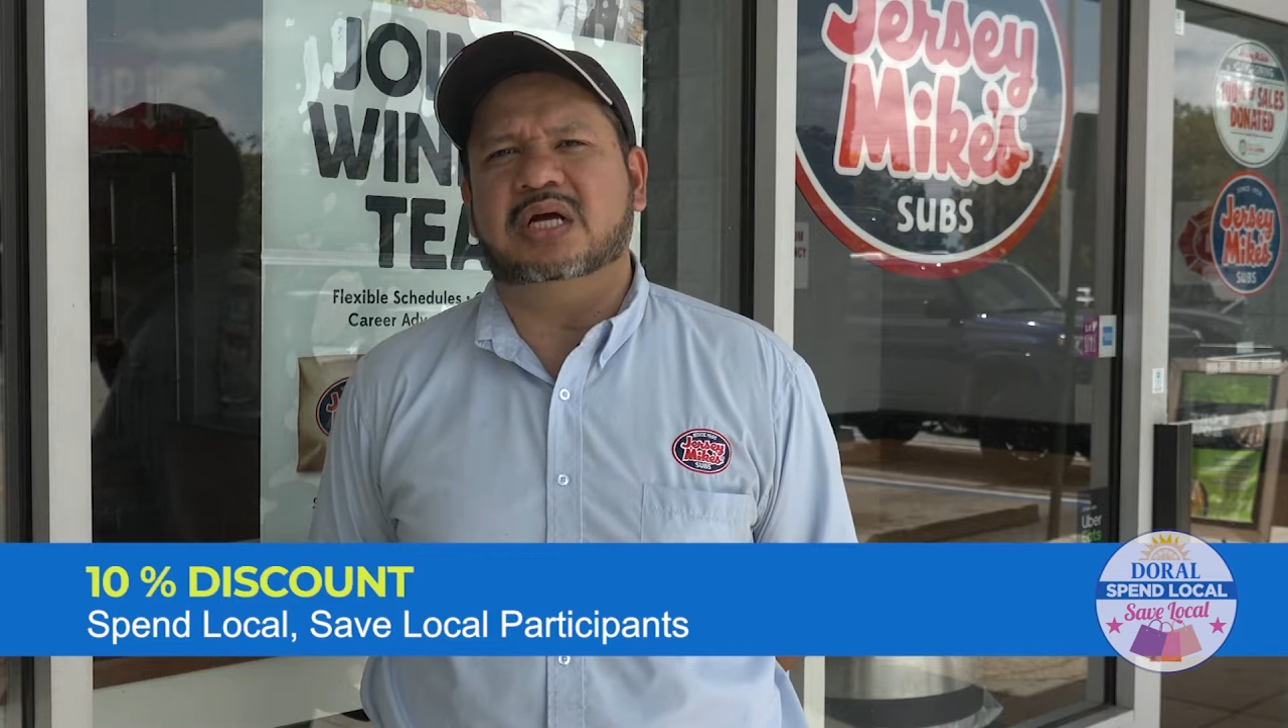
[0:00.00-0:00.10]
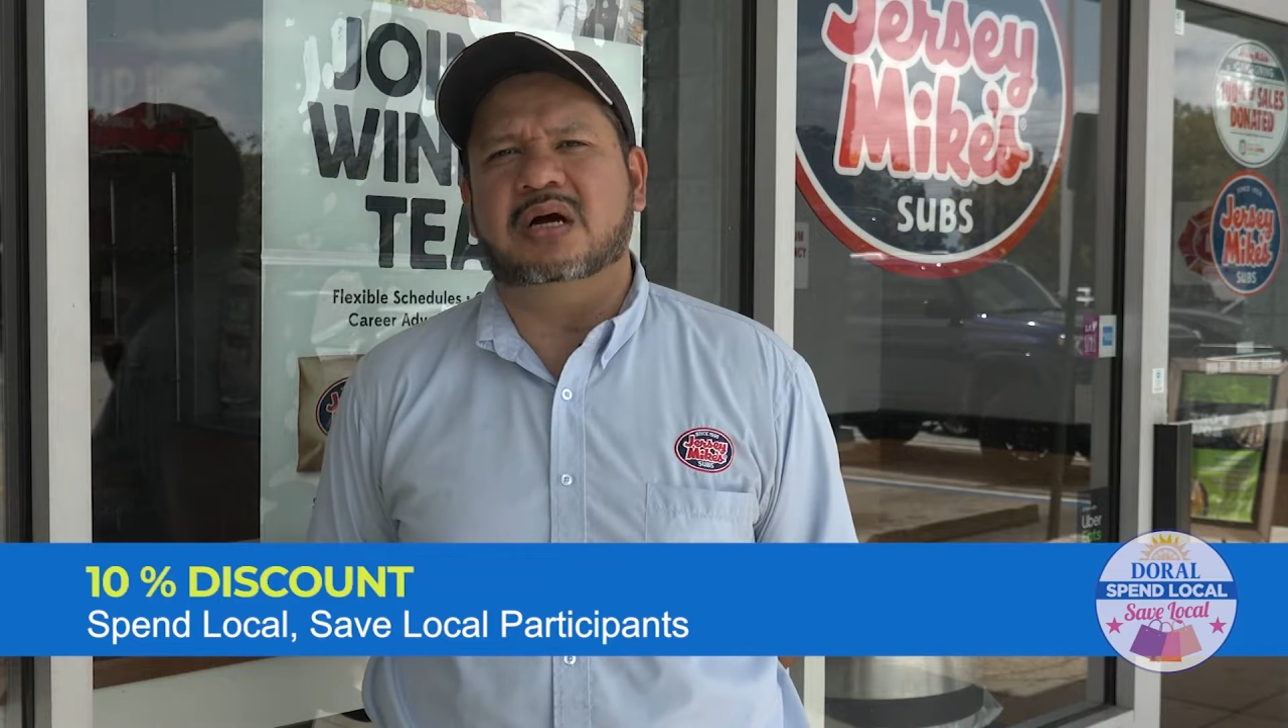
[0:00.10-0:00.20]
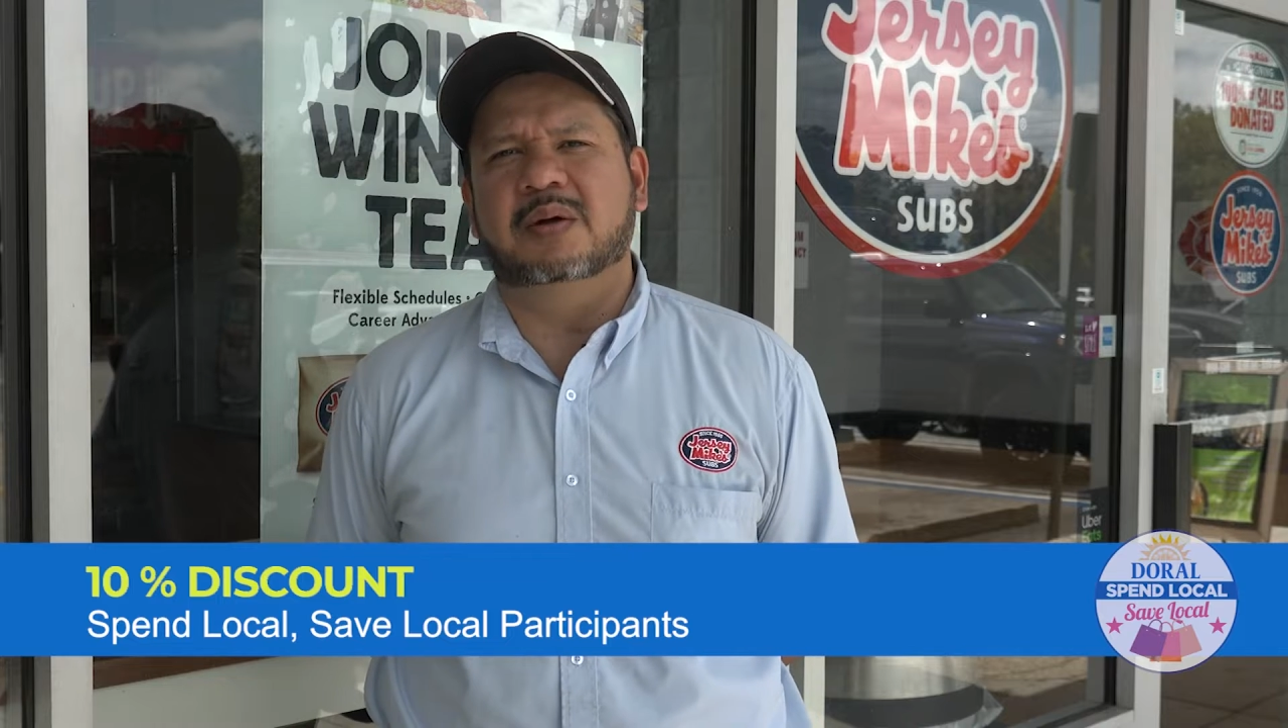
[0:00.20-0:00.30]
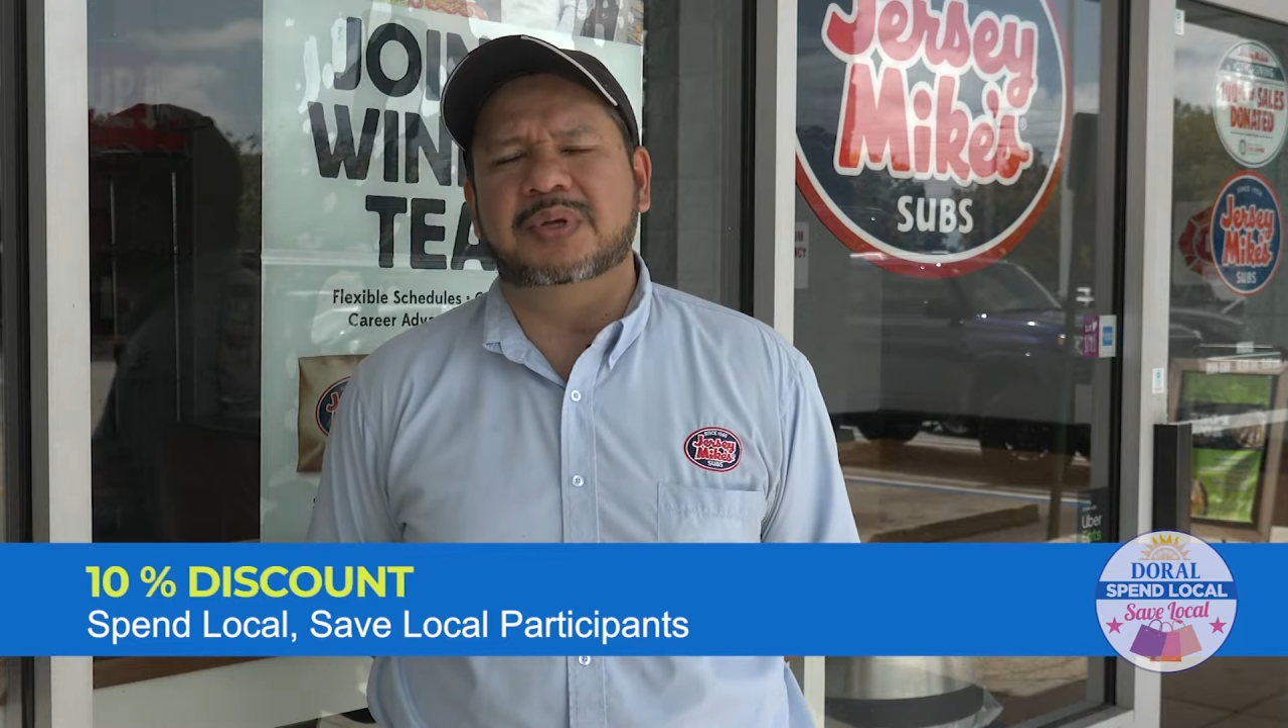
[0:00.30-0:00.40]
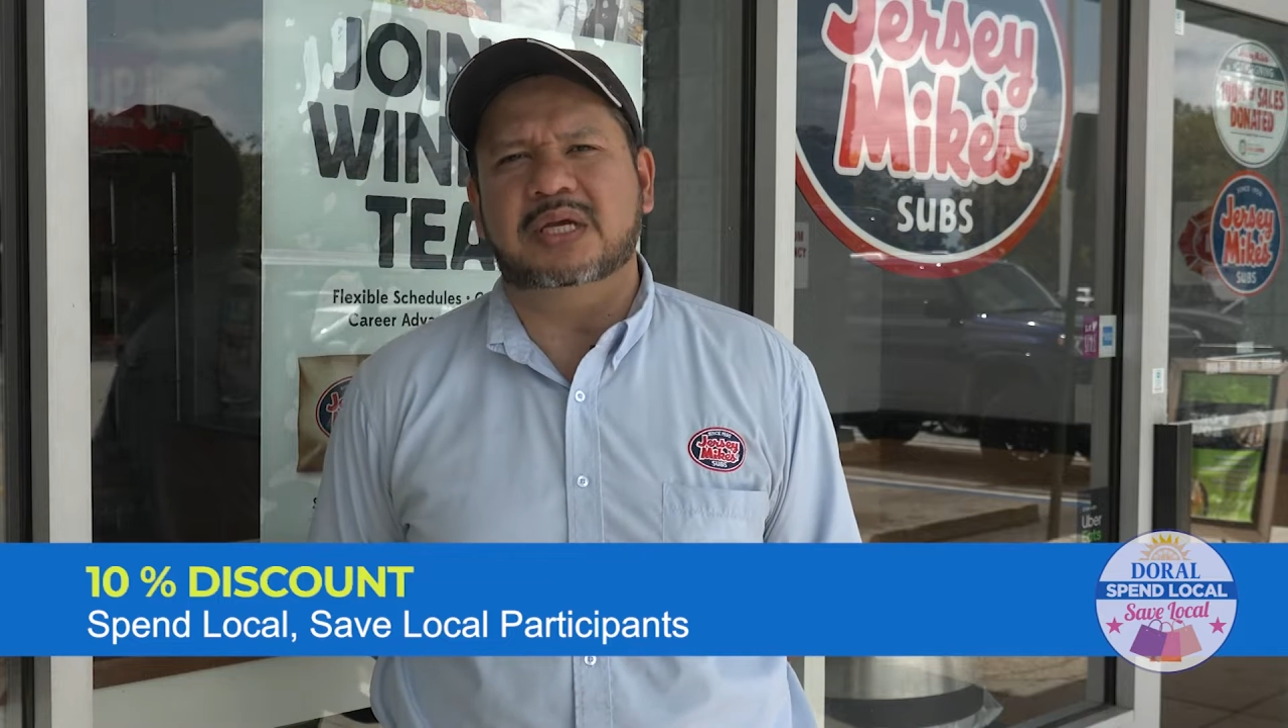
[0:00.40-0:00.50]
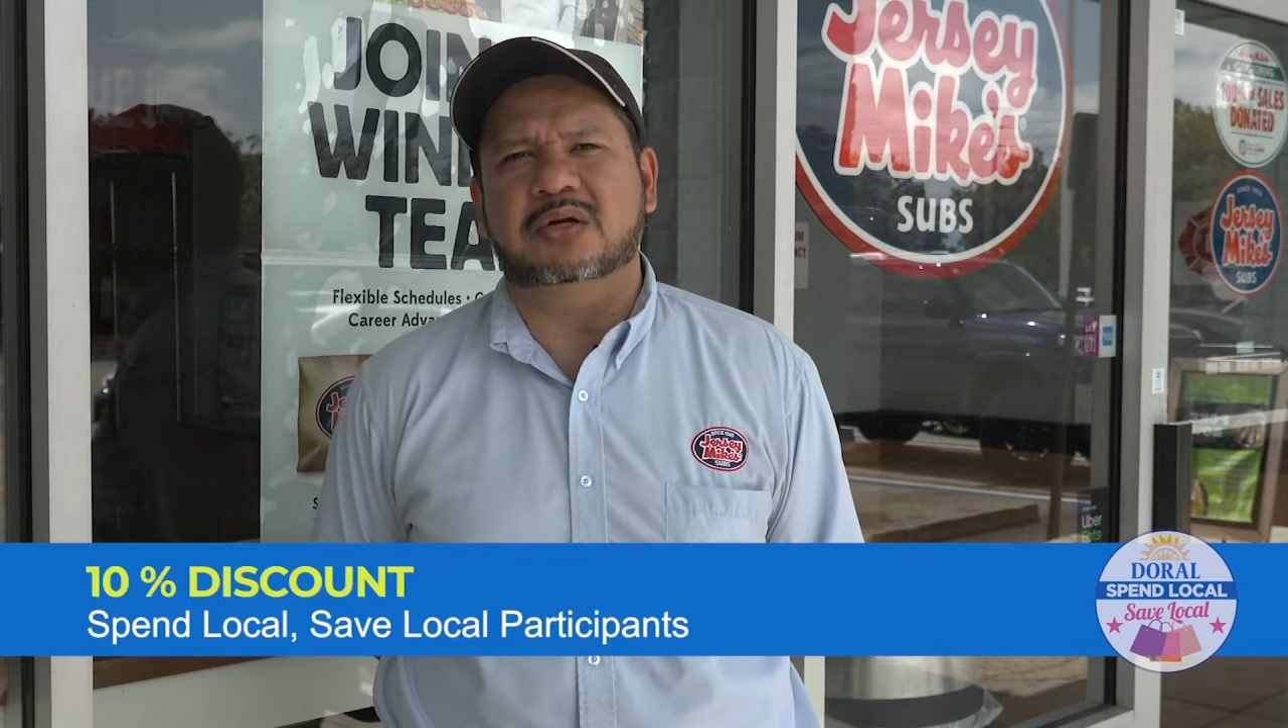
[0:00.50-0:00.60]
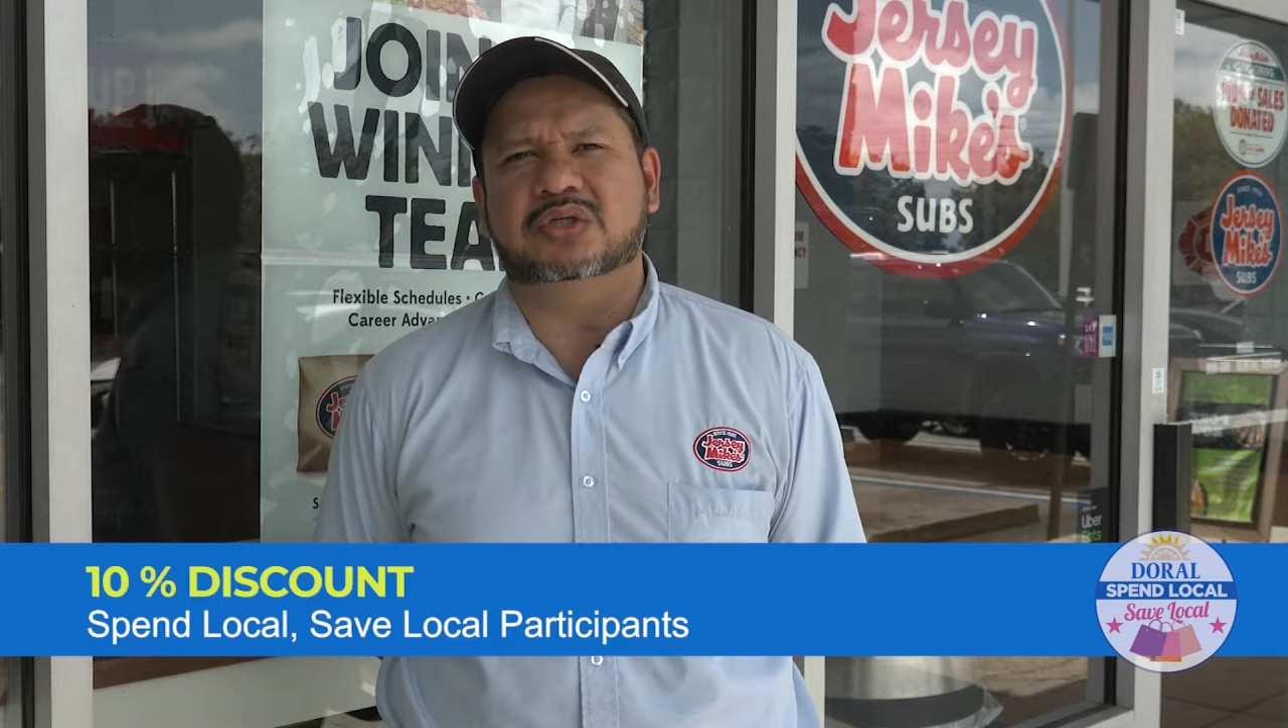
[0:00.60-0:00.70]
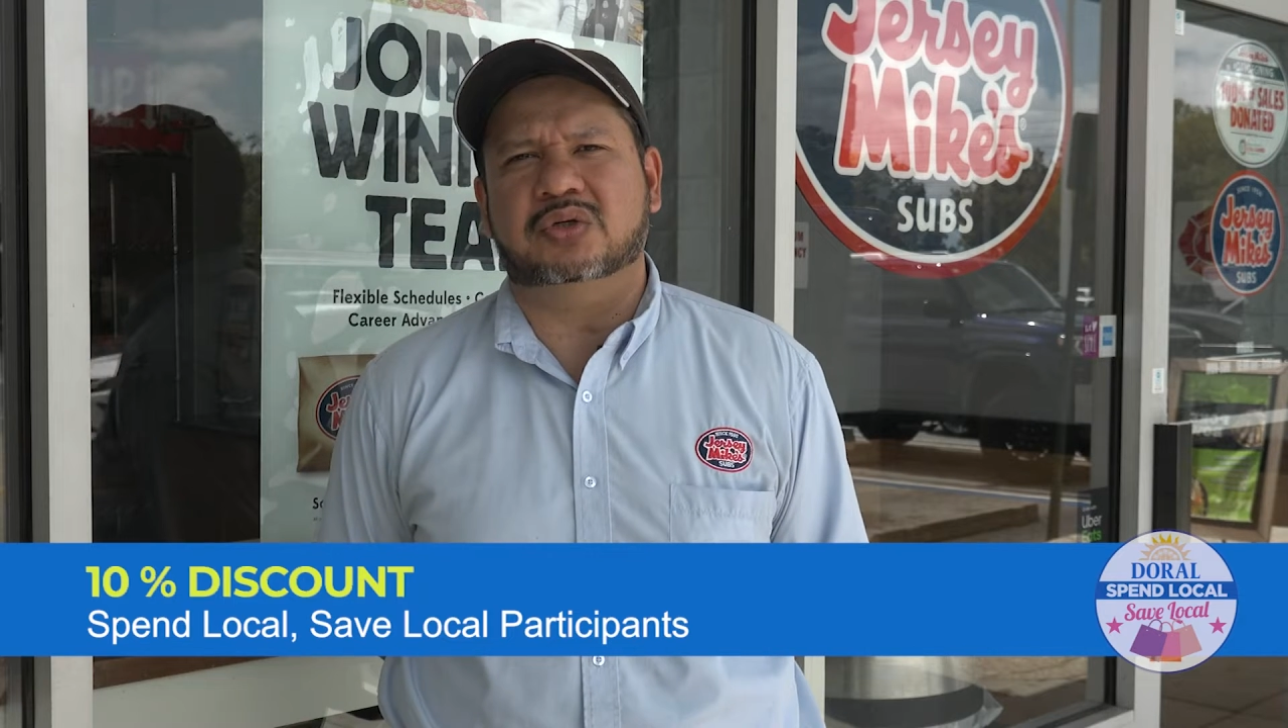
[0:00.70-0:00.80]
that come here,